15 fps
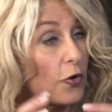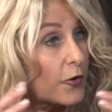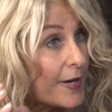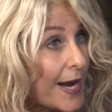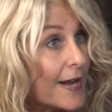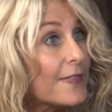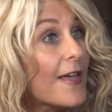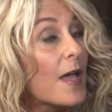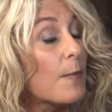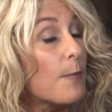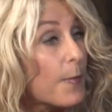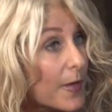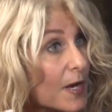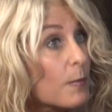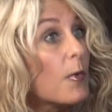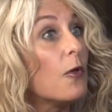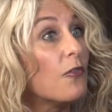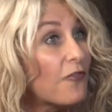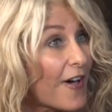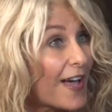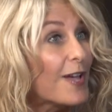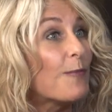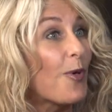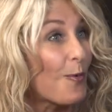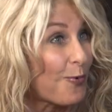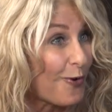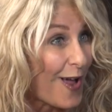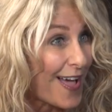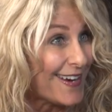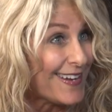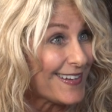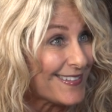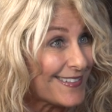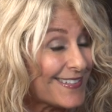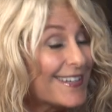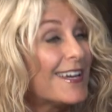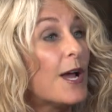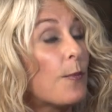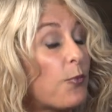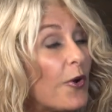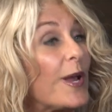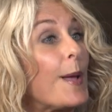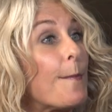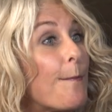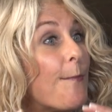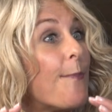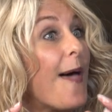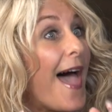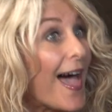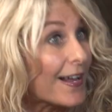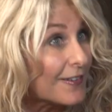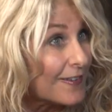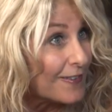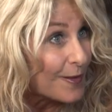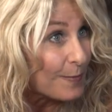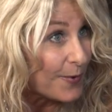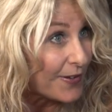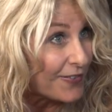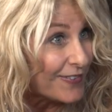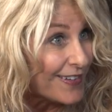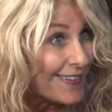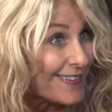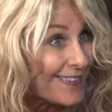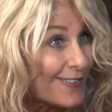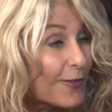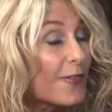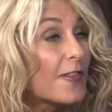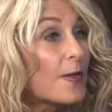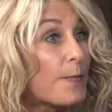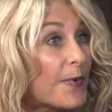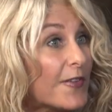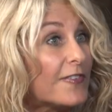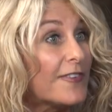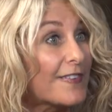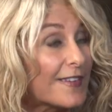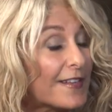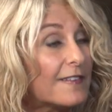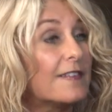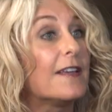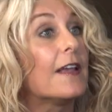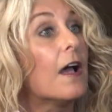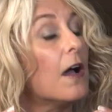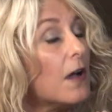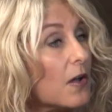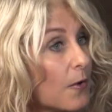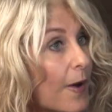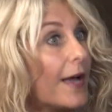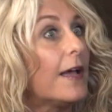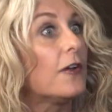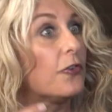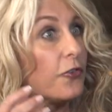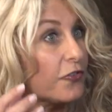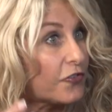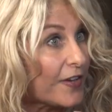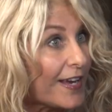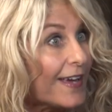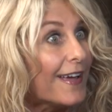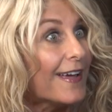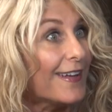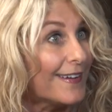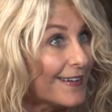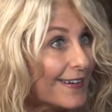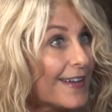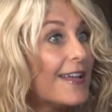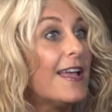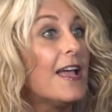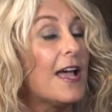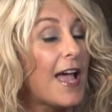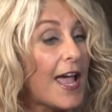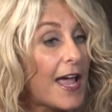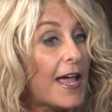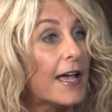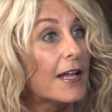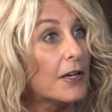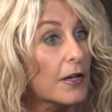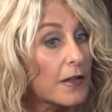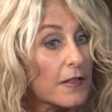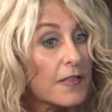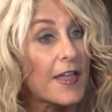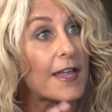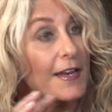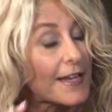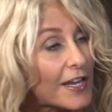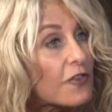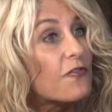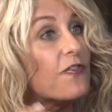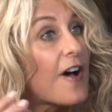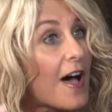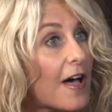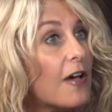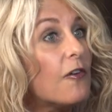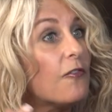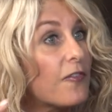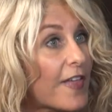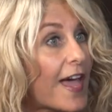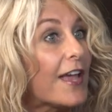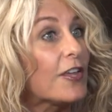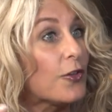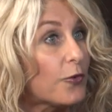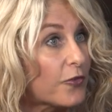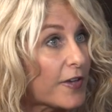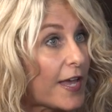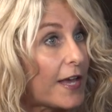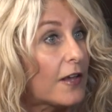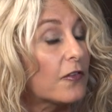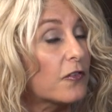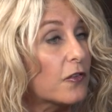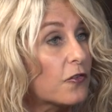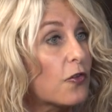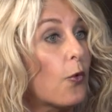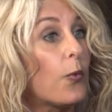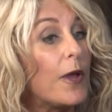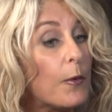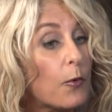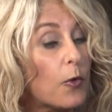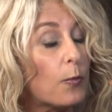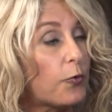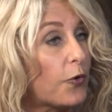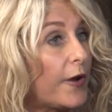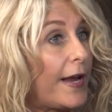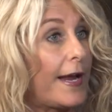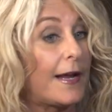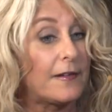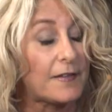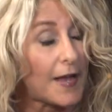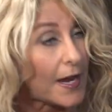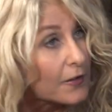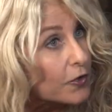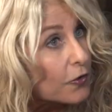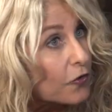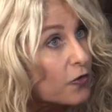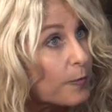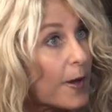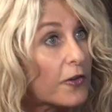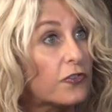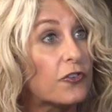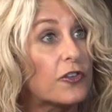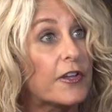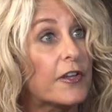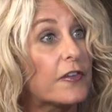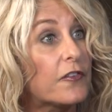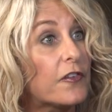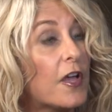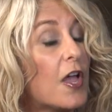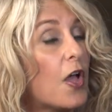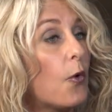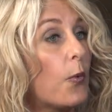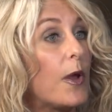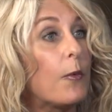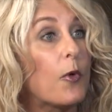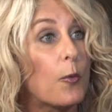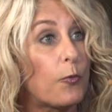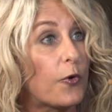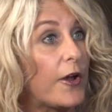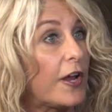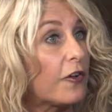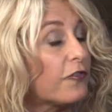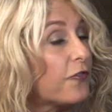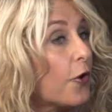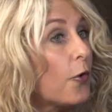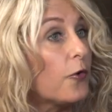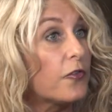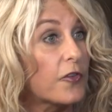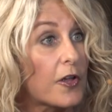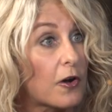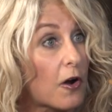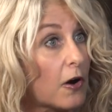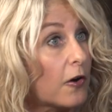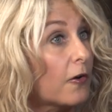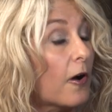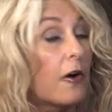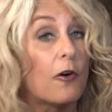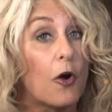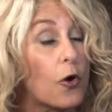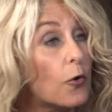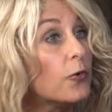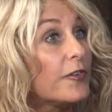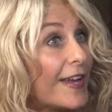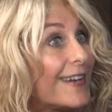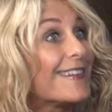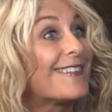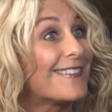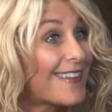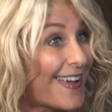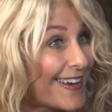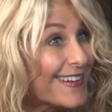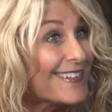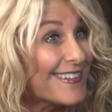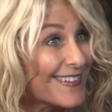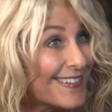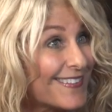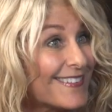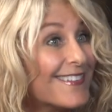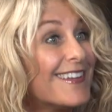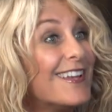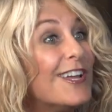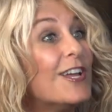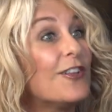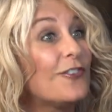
create that minimal viable product, bring it back to the business so that the business can see, oh, I understand, and then evolve that use case. So we will bring technical specialists, we will bring folks that are our own data scientists